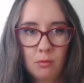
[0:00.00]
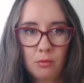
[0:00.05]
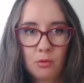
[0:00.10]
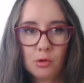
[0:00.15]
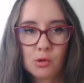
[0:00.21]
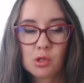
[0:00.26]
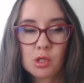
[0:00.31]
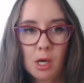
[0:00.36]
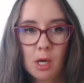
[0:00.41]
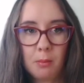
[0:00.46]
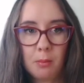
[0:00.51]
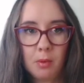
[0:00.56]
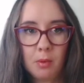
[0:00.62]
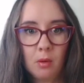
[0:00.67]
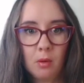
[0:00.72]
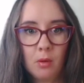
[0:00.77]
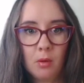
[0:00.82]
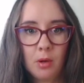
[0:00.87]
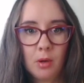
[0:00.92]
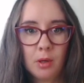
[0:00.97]
For
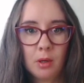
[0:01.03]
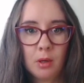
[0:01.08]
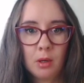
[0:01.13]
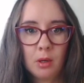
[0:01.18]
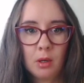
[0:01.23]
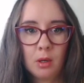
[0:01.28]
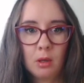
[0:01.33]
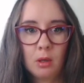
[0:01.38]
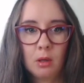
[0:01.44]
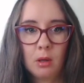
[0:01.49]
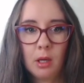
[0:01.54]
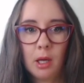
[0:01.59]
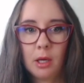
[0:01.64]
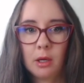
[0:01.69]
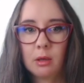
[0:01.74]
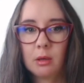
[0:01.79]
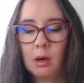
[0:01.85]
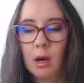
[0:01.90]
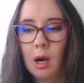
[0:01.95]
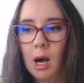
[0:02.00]
example,
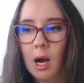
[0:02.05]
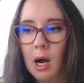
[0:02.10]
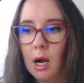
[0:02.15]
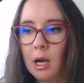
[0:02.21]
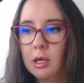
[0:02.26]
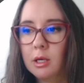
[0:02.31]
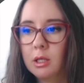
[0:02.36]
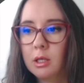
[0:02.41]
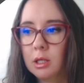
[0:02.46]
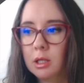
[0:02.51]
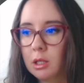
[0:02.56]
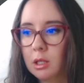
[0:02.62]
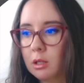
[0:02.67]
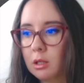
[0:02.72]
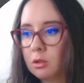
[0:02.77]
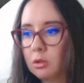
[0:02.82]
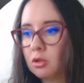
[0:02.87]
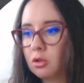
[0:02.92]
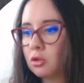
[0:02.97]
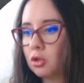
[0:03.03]
like I
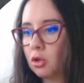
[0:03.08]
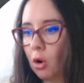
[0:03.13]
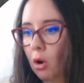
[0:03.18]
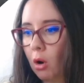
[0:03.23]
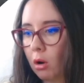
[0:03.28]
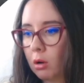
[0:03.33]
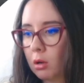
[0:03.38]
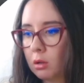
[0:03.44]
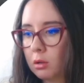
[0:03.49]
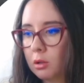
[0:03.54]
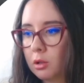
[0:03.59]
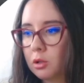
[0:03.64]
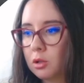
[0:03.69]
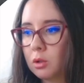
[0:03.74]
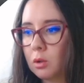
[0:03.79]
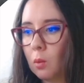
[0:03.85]
eat chocolate